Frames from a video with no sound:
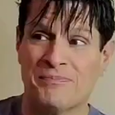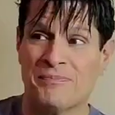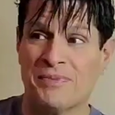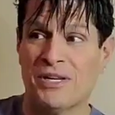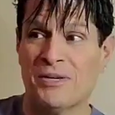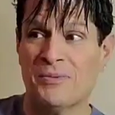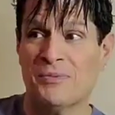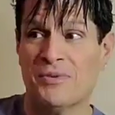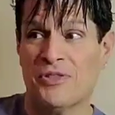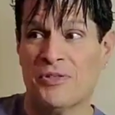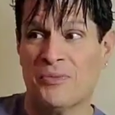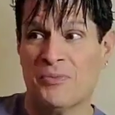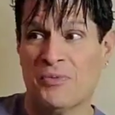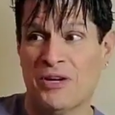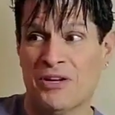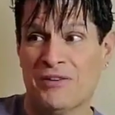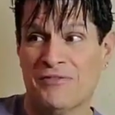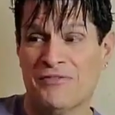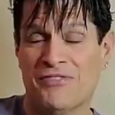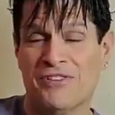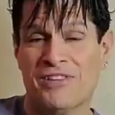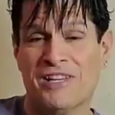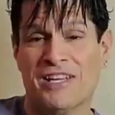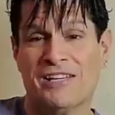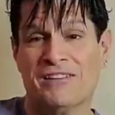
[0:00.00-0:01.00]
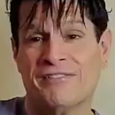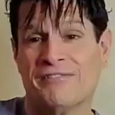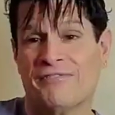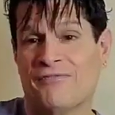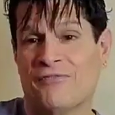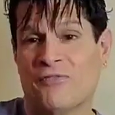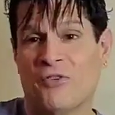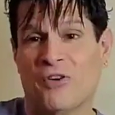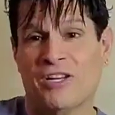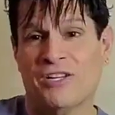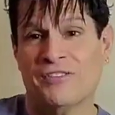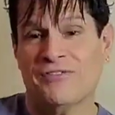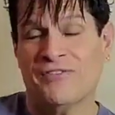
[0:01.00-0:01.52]
be with one for like
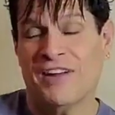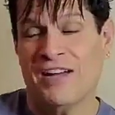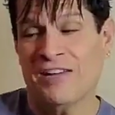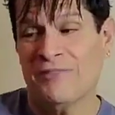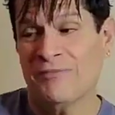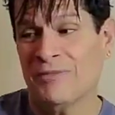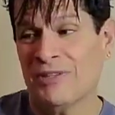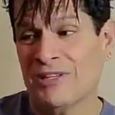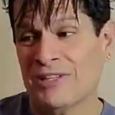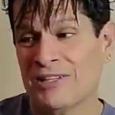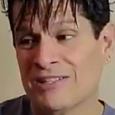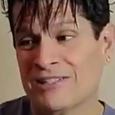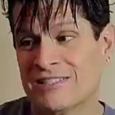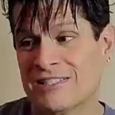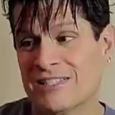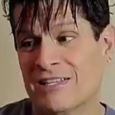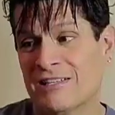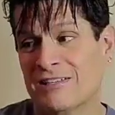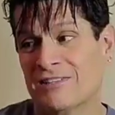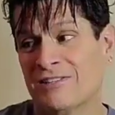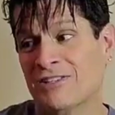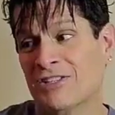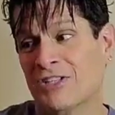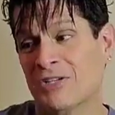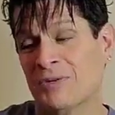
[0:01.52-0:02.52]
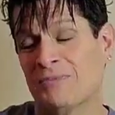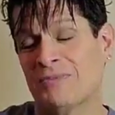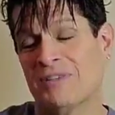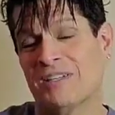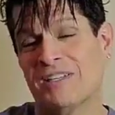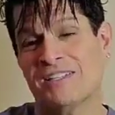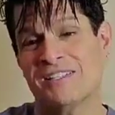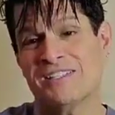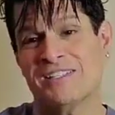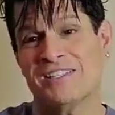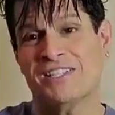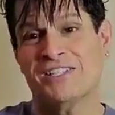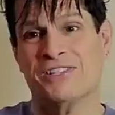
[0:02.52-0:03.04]
45 minutes and be
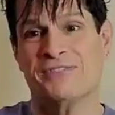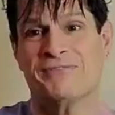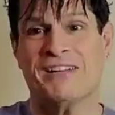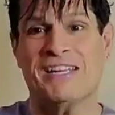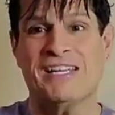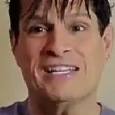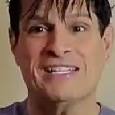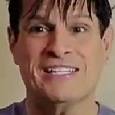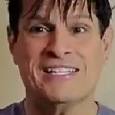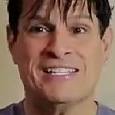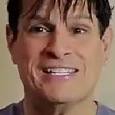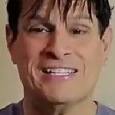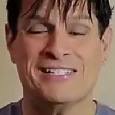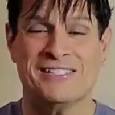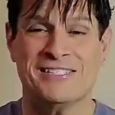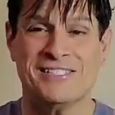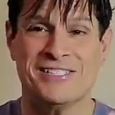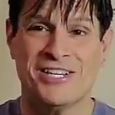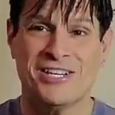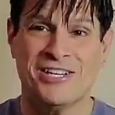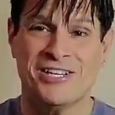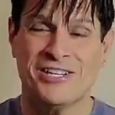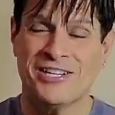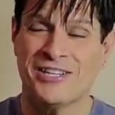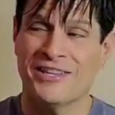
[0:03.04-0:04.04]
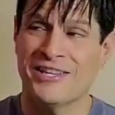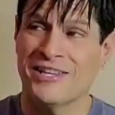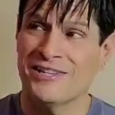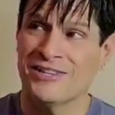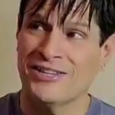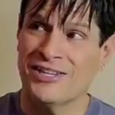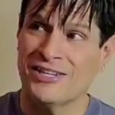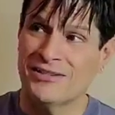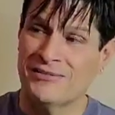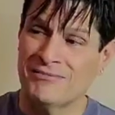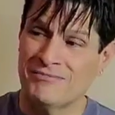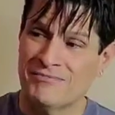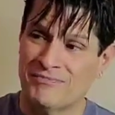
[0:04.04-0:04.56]
exhilarated and done, and
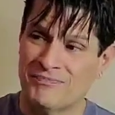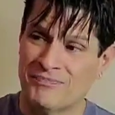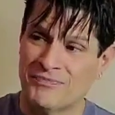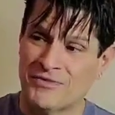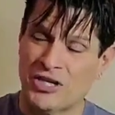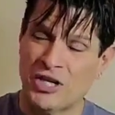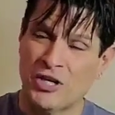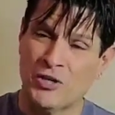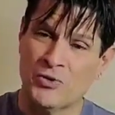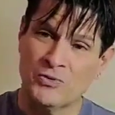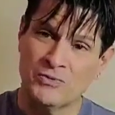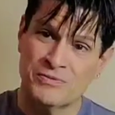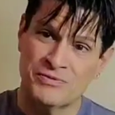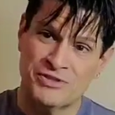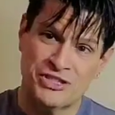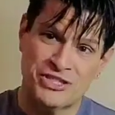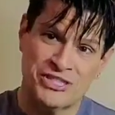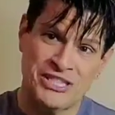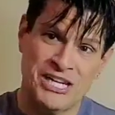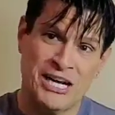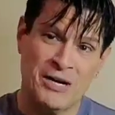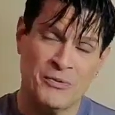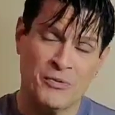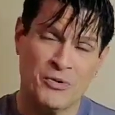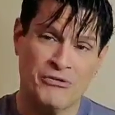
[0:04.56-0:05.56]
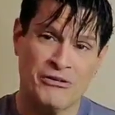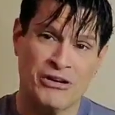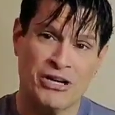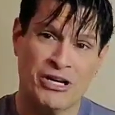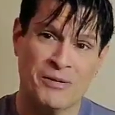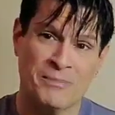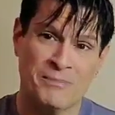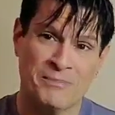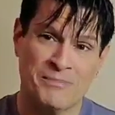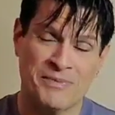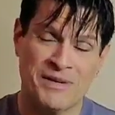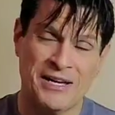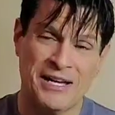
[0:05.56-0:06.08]
then go shower
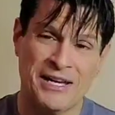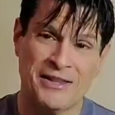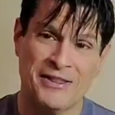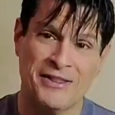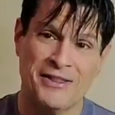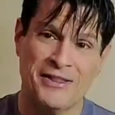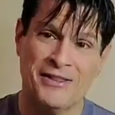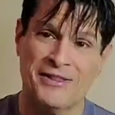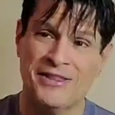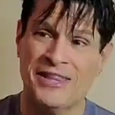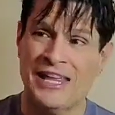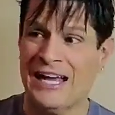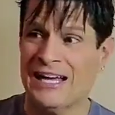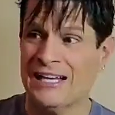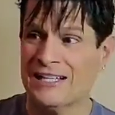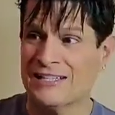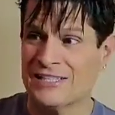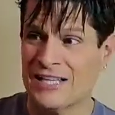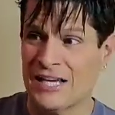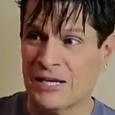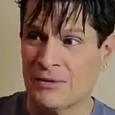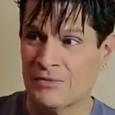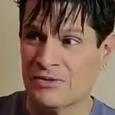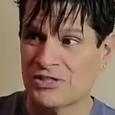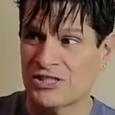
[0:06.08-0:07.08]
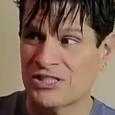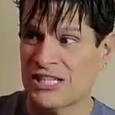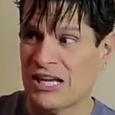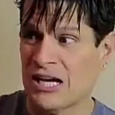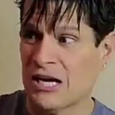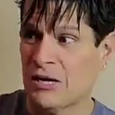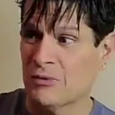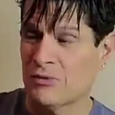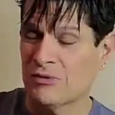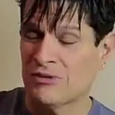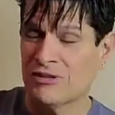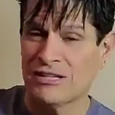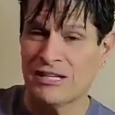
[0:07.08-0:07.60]
up, and as I was
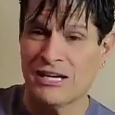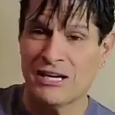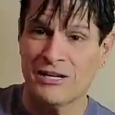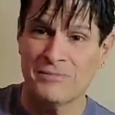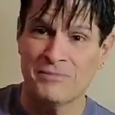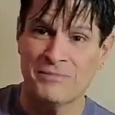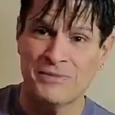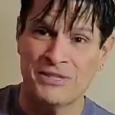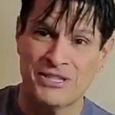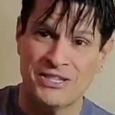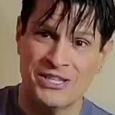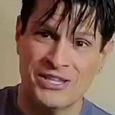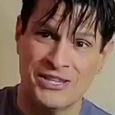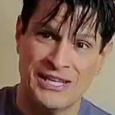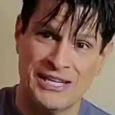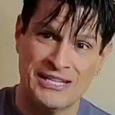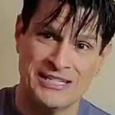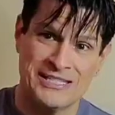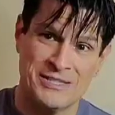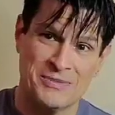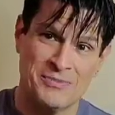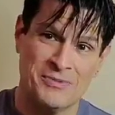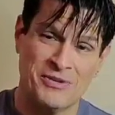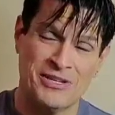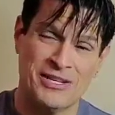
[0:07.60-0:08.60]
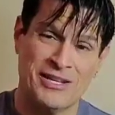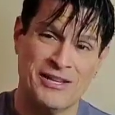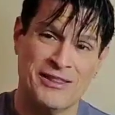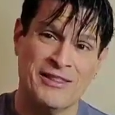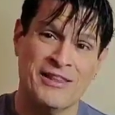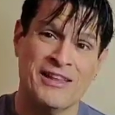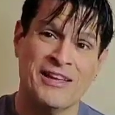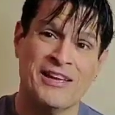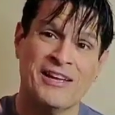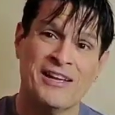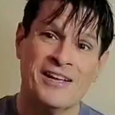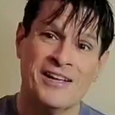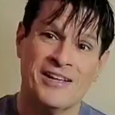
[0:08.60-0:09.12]
showering I'd meet the next one,
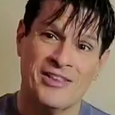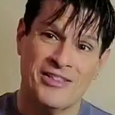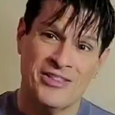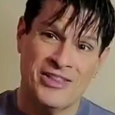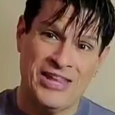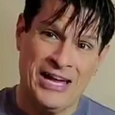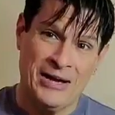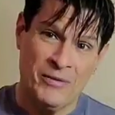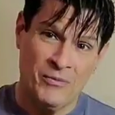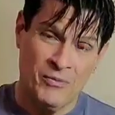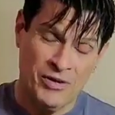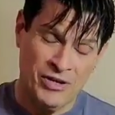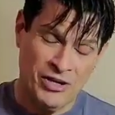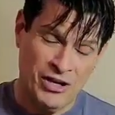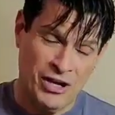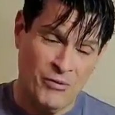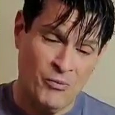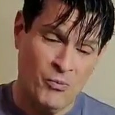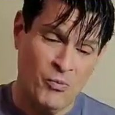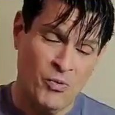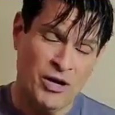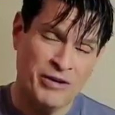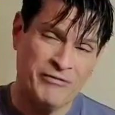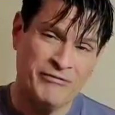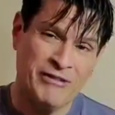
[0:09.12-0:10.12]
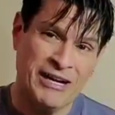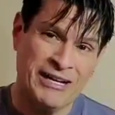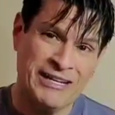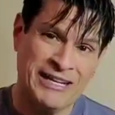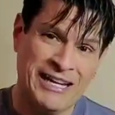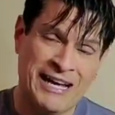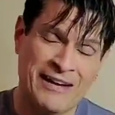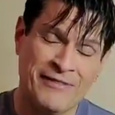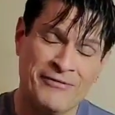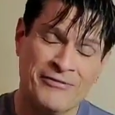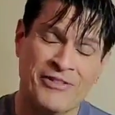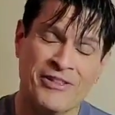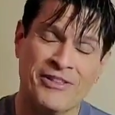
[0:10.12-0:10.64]
and that went on one right
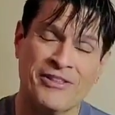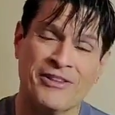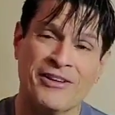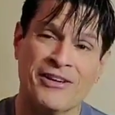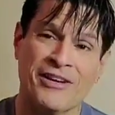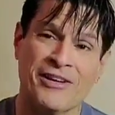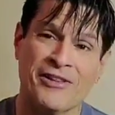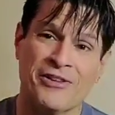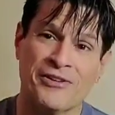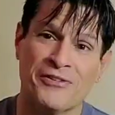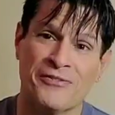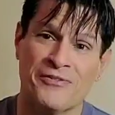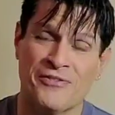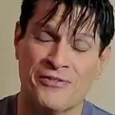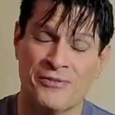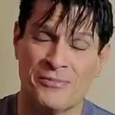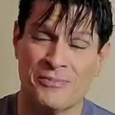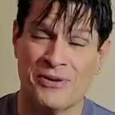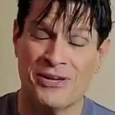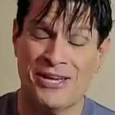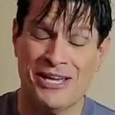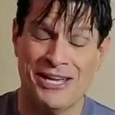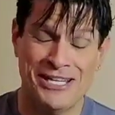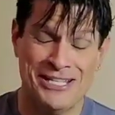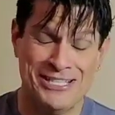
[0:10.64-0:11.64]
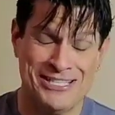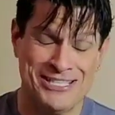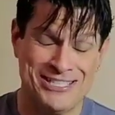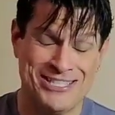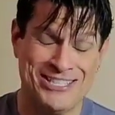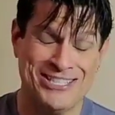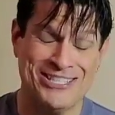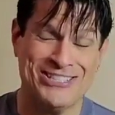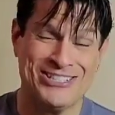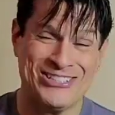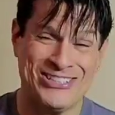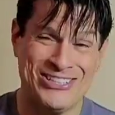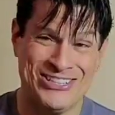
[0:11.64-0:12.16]
after the other for
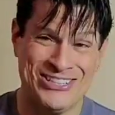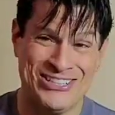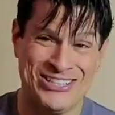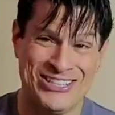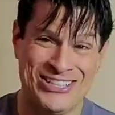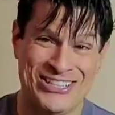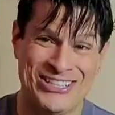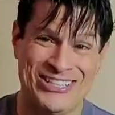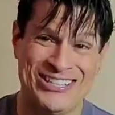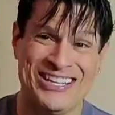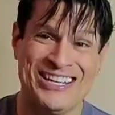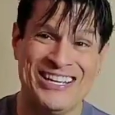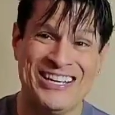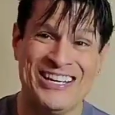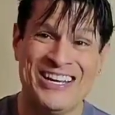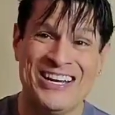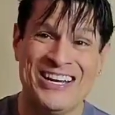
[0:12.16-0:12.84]
basically